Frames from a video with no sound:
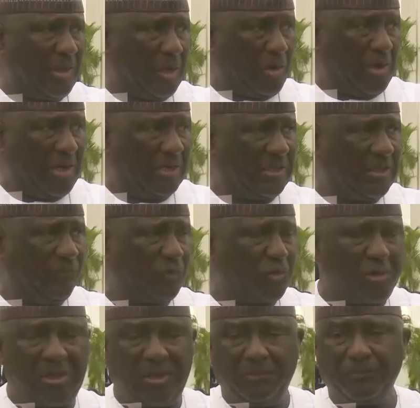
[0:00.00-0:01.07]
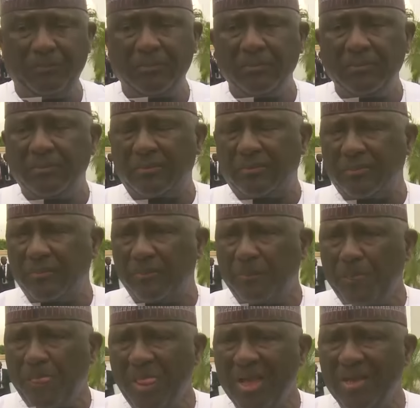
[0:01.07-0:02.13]
a collective journey.
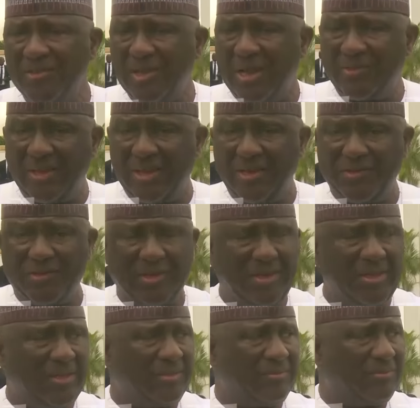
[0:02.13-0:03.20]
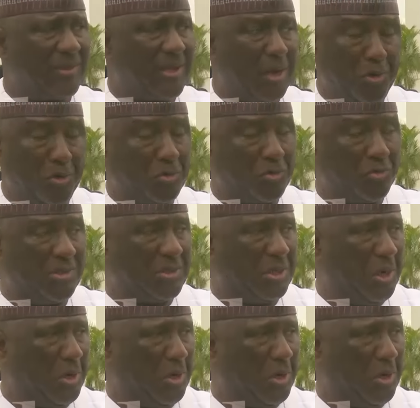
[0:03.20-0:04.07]
His Excellency cannot do it